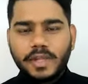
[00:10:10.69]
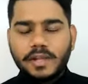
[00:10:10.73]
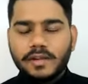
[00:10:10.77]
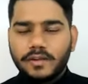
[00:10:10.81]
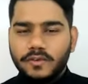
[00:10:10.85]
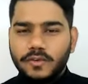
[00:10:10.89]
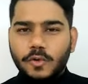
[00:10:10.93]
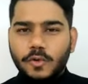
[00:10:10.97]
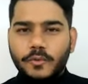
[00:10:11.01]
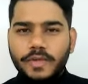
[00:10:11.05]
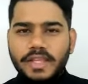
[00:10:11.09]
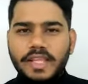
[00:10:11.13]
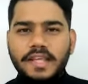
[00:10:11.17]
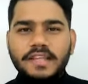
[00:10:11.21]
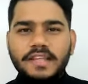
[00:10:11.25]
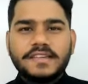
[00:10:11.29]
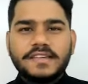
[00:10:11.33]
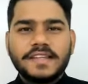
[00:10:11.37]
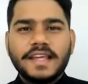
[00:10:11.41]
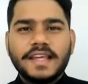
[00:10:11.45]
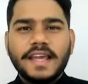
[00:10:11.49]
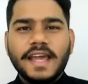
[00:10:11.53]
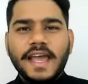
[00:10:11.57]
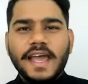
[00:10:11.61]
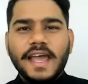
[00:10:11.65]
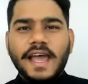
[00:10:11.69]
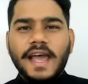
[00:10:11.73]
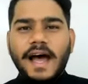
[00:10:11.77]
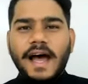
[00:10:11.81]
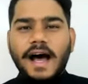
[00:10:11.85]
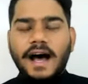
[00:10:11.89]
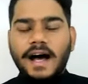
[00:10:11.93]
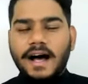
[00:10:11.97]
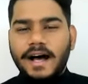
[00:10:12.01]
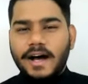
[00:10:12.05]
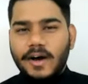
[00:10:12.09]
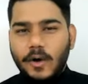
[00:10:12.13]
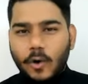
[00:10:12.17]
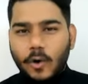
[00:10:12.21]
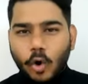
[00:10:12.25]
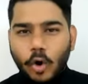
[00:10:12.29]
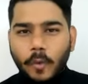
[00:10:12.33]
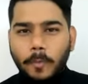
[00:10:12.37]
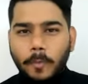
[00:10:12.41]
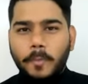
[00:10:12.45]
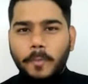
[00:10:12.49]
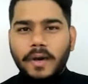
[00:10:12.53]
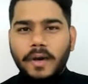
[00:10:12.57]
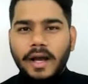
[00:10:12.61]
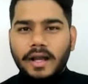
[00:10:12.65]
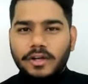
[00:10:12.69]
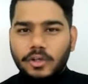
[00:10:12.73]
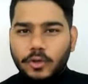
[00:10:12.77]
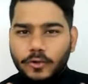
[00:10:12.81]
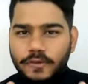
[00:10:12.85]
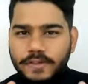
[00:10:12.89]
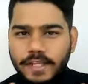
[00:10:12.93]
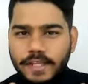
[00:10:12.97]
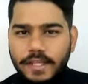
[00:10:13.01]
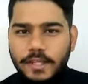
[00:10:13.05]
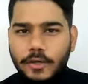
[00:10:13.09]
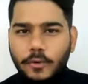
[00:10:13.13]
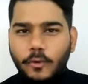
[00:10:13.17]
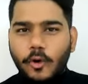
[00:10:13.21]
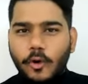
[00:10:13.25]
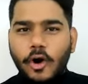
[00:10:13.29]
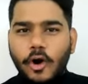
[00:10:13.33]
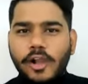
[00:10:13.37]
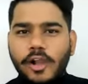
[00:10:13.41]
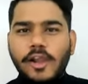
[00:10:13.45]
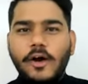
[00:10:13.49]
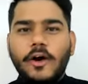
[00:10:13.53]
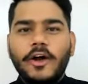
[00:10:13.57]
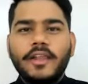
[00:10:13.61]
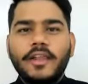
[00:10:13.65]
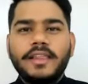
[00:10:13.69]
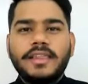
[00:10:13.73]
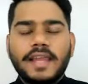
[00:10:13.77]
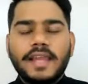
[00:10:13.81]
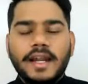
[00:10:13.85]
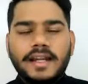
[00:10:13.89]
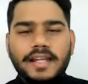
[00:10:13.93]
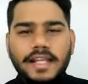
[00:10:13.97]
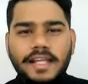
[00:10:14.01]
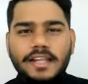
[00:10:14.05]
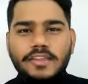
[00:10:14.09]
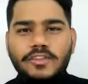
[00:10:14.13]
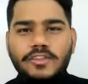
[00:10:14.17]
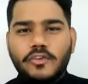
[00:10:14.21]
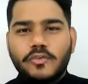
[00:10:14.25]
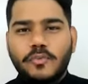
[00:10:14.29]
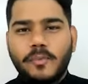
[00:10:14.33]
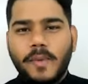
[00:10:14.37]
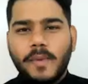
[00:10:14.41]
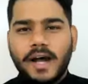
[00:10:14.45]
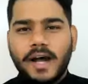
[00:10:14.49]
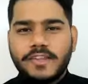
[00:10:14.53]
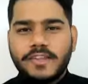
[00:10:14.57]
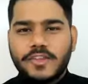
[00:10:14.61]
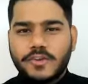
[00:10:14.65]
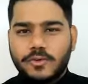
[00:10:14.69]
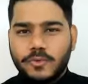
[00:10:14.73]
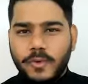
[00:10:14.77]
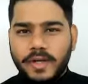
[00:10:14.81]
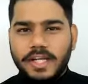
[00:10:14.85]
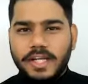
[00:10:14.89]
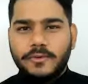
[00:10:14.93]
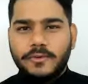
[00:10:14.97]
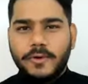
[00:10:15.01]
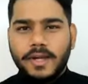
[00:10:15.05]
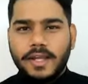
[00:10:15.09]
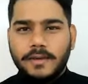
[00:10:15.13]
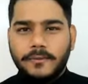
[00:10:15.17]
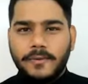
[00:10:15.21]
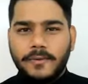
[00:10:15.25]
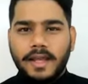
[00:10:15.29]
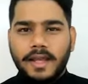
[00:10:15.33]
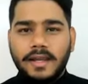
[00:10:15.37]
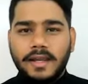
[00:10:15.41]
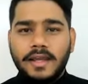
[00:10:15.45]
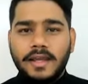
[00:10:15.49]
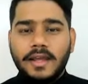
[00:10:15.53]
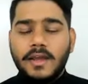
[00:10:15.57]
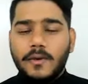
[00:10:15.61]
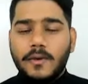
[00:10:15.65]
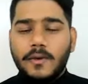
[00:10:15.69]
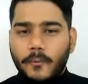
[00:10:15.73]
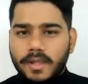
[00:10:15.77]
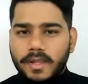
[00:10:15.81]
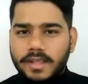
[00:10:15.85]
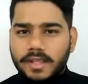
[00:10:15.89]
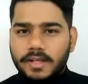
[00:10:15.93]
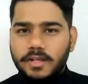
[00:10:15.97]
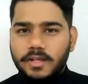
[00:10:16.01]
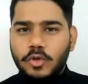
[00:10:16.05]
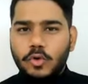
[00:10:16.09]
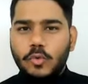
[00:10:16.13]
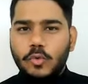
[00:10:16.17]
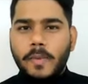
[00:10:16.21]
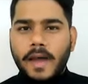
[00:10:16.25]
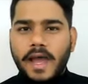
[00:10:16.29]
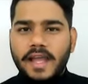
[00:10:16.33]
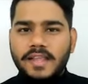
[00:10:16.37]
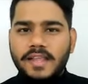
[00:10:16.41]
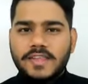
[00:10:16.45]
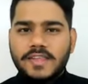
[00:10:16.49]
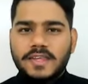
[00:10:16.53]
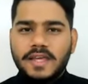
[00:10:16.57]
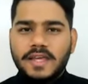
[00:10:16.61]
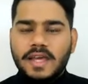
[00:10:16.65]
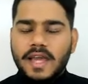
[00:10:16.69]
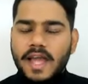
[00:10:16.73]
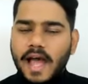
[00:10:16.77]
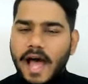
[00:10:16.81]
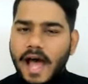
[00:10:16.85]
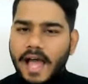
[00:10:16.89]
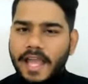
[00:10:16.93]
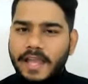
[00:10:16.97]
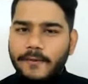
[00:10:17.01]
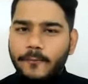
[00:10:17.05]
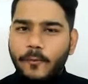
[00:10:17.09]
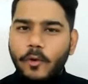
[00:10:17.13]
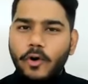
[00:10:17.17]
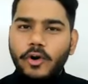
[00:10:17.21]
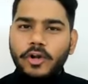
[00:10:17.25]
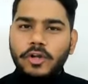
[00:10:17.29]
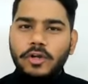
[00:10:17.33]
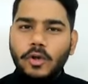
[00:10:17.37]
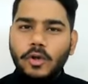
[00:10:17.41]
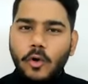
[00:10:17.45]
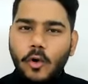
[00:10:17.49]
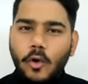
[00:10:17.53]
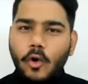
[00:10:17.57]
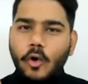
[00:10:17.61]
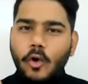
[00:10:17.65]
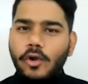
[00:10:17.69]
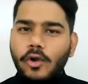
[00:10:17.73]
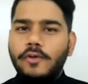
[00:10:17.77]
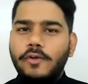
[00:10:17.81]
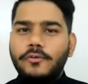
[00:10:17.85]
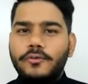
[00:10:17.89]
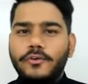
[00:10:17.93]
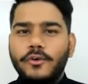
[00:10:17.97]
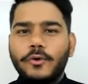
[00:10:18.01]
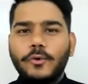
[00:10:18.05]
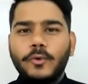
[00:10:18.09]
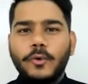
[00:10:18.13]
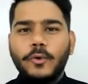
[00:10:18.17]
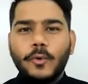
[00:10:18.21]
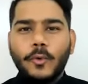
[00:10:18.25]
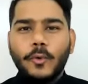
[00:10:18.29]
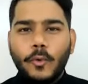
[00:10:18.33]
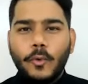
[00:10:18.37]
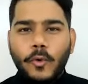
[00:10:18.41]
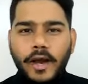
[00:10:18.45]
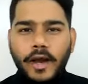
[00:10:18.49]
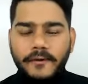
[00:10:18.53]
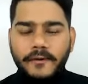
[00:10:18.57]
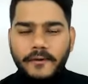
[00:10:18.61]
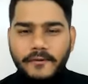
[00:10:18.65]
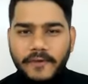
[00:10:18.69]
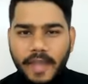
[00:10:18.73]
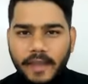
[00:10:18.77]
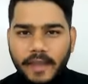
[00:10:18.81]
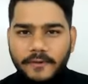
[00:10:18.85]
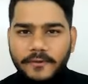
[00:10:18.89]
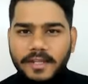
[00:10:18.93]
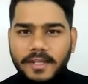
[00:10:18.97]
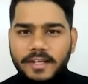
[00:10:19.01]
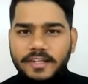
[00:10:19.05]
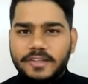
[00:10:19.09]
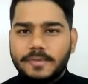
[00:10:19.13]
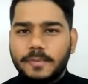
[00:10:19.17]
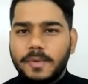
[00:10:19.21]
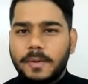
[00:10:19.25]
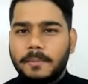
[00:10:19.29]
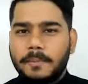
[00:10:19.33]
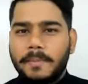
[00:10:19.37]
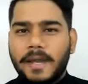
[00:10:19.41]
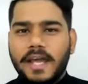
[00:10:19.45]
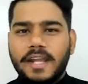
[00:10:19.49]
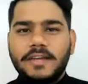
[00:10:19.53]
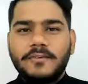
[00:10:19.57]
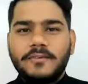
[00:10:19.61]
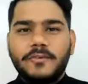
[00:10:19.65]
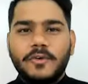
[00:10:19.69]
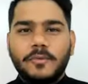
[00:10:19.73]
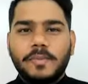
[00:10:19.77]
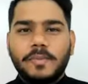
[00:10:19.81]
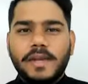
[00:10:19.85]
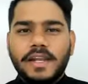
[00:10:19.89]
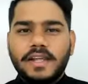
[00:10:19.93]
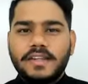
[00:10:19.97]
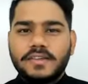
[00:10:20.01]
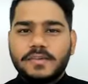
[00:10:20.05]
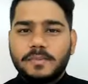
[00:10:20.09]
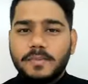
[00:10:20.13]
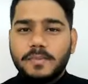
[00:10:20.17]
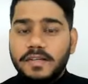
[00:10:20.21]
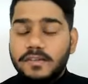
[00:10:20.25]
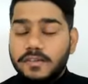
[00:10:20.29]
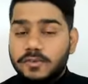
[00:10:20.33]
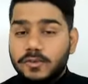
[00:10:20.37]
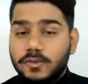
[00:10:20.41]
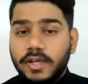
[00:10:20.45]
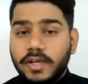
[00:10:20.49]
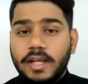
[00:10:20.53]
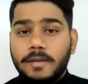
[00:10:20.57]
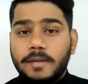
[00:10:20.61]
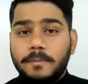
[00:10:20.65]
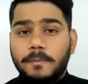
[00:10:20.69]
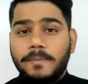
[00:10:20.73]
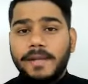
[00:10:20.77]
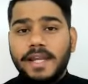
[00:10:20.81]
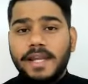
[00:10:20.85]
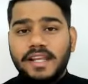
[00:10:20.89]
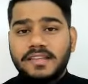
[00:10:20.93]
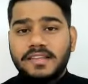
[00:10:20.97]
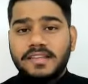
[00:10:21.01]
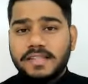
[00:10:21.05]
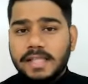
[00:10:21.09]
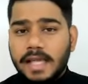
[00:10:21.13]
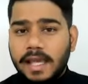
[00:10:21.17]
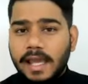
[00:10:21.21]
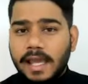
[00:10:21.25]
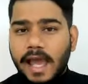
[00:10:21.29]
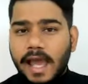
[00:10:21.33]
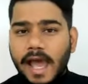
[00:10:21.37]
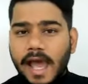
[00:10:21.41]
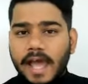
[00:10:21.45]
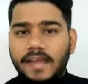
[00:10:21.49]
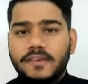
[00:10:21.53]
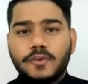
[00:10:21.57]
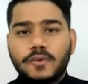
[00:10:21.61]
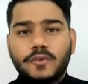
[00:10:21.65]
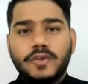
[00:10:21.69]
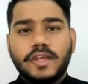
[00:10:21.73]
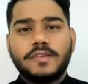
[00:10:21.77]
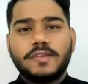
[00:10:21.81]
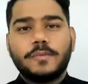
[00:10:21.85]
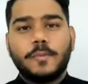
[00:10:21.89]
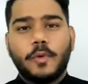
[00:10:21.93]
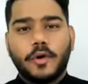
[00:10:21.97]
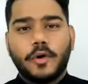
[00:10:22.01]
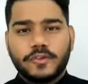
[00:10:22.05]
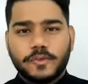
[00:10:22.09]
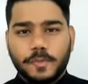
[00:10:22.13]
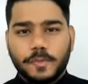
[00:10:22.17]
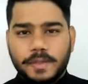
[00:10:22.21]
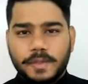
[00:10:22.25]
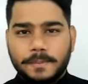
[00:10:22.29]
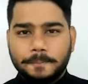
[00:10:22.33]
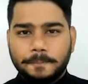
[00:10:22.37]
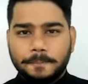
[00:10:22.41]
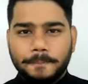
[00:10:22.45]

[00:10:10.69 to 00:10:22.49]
So with this, hope to see you all on 13th of March 2021 with a new batch. I want all of you who are ever is preparing for placements to get placed as soon as possible.